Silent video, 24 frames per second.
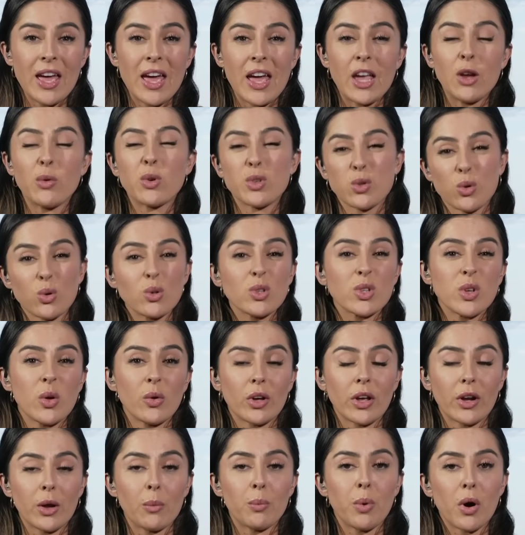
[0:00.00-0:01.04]
He was also
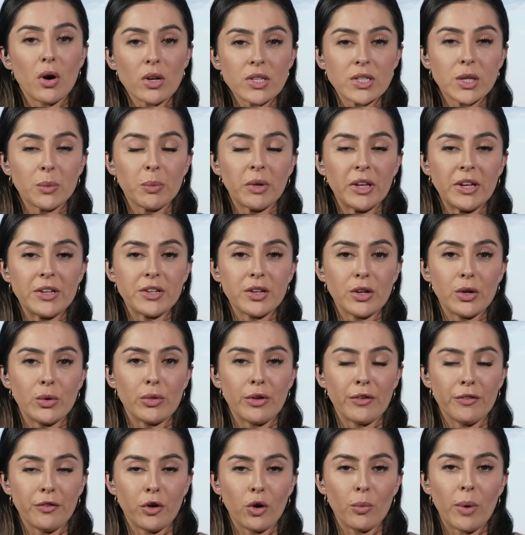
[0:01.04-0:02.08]
going to possibly do
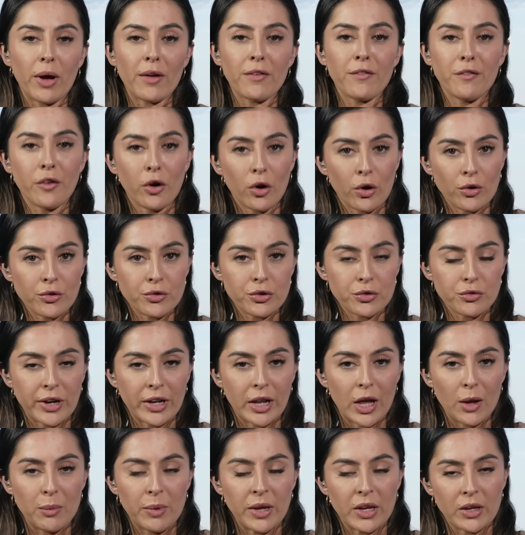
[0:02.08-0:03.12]
the 4x400
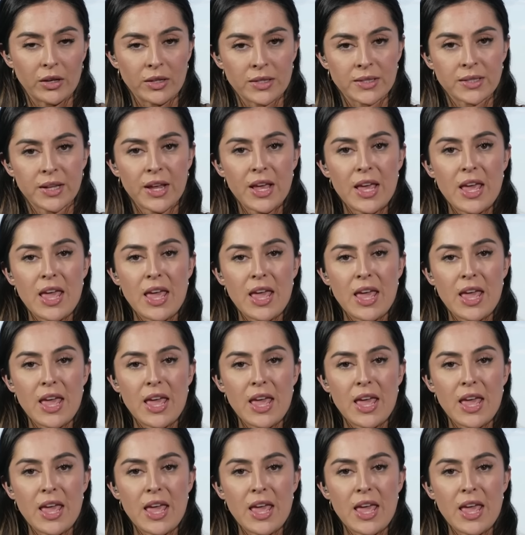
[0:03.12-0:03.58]
relay because